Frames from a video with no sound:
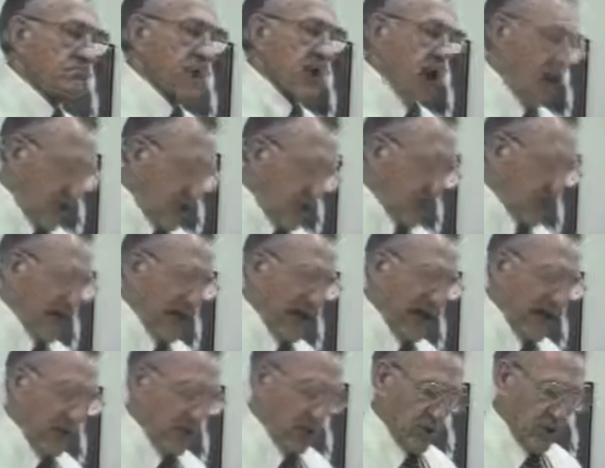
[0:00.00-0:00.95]
Are you
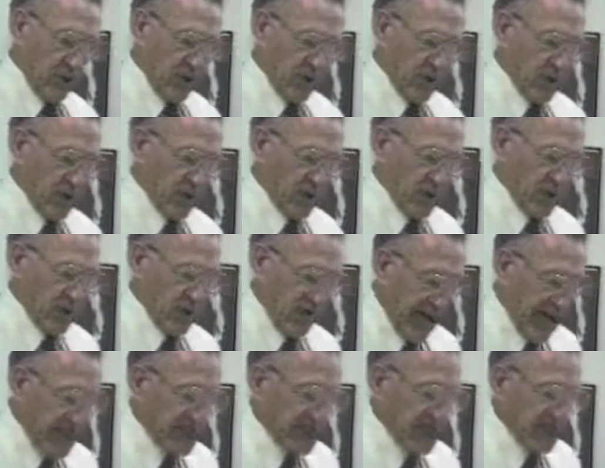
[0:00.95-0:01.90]
piling word upon word?
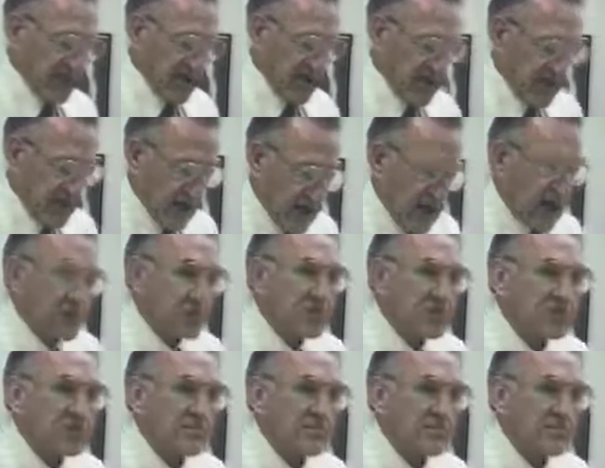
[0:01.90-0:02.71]
That's the thing that counts.